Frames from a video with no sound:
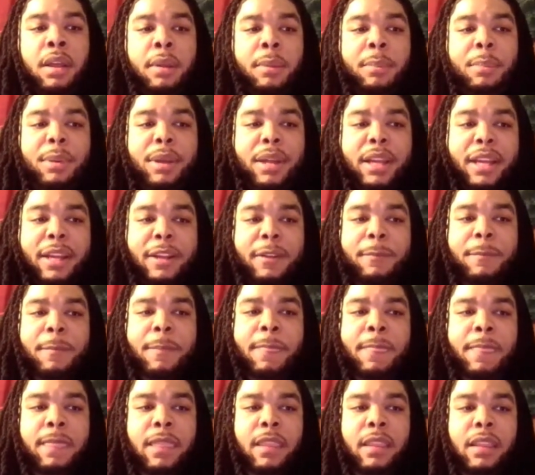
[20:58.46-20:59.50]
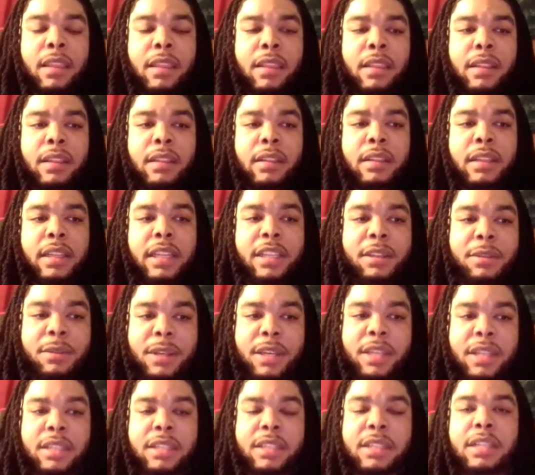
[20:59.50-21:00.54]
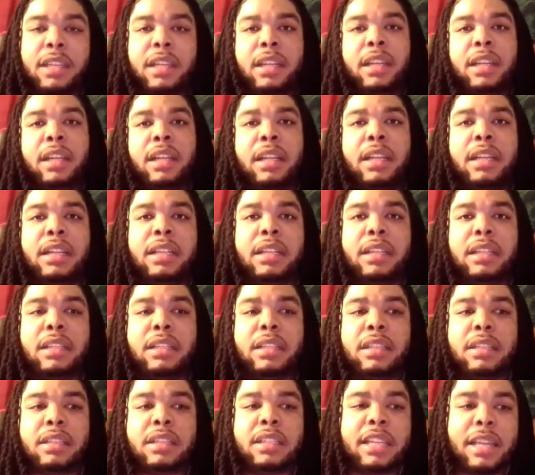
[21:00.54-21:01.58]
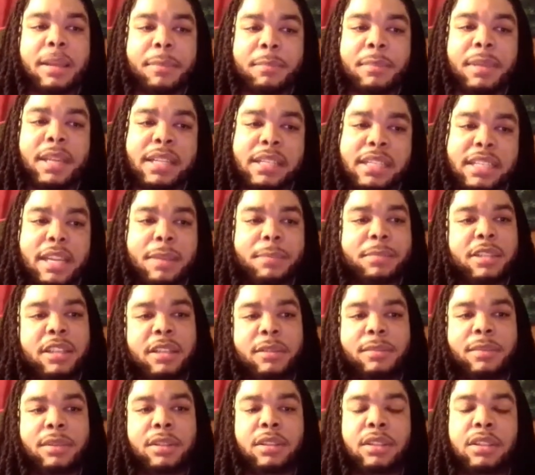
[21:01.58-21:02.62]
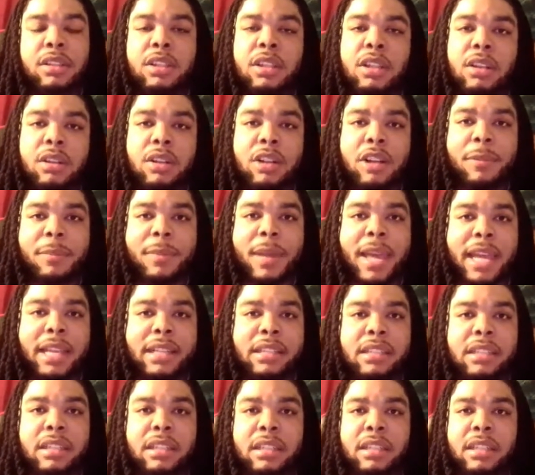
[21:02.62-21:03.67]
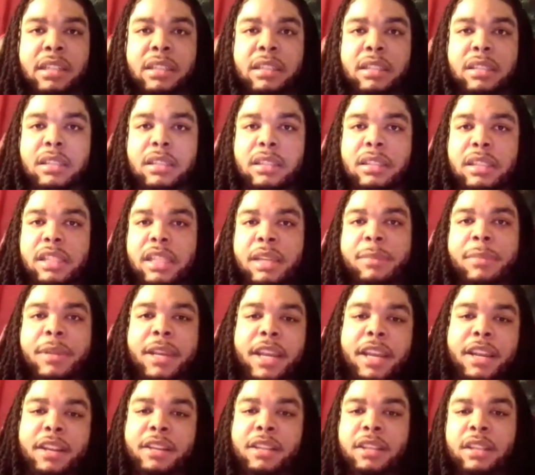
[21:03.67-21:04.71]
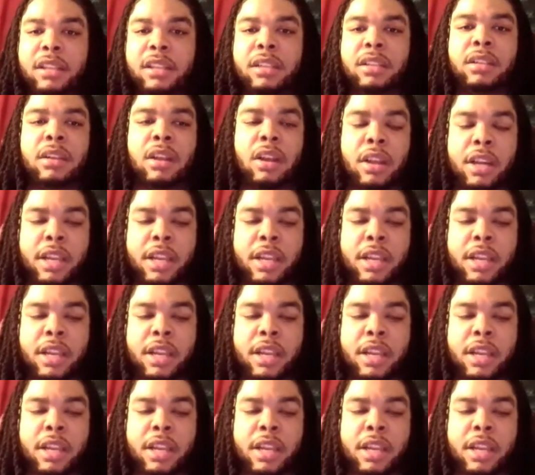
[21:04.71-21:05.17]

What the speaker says: But anyways, mid September, go back to get my hair done and all